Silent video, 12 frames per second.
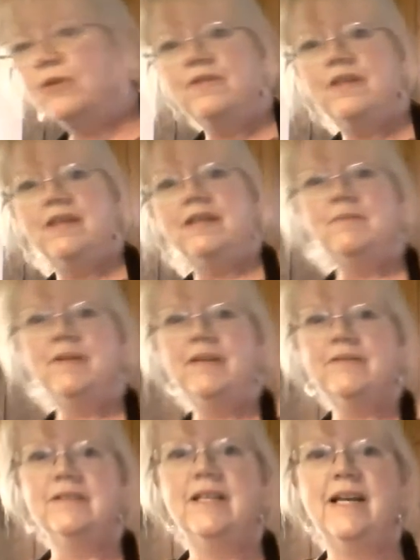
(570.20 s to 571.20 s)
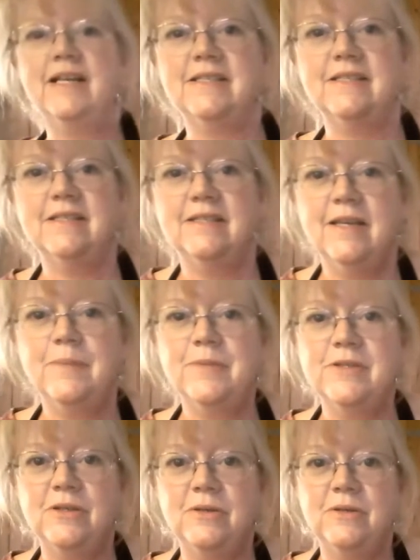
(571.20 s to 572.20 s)
thing about the last
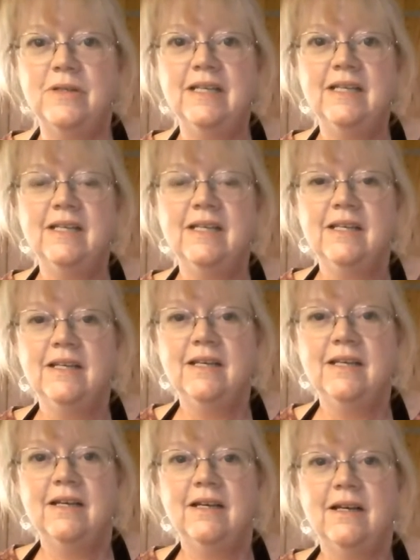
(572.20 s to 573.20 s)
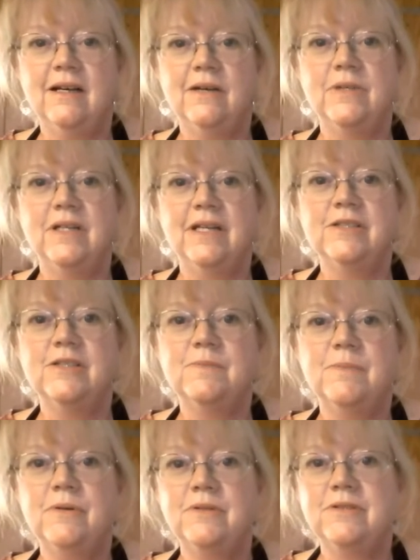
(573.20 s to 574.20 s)
episode. When I
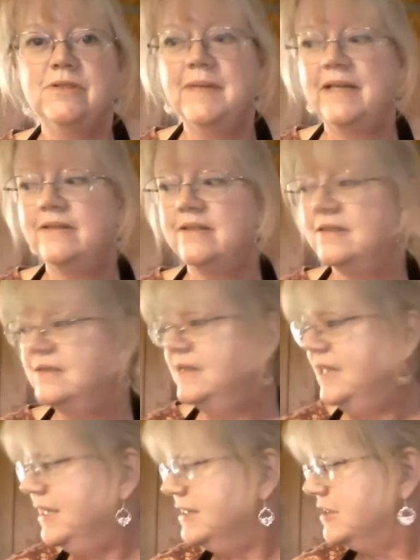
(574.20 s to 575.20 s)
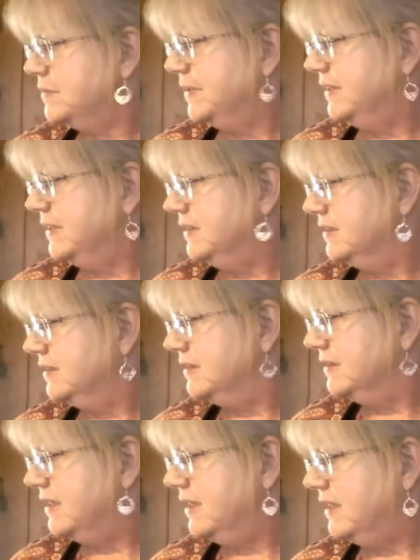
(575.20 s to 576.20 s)
spoke to you about the hand spun
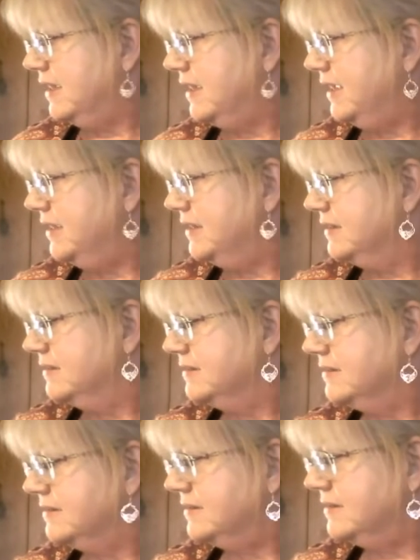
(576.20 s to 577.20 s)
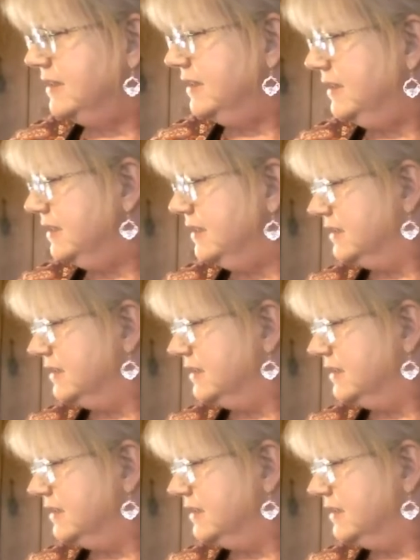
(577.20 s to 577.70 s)
that I did